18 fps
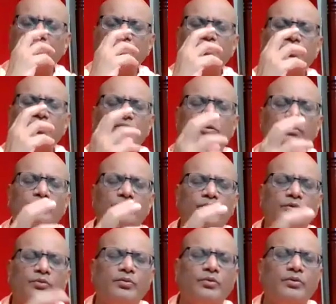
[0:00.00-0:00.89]
is no
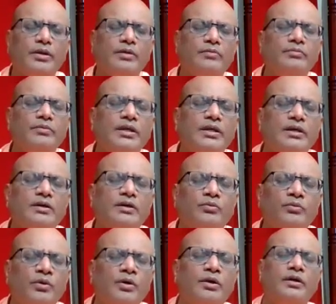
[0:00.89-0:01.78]
more a mere
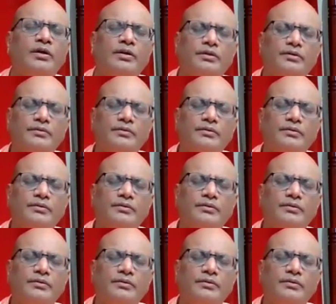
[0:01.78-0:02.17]
word.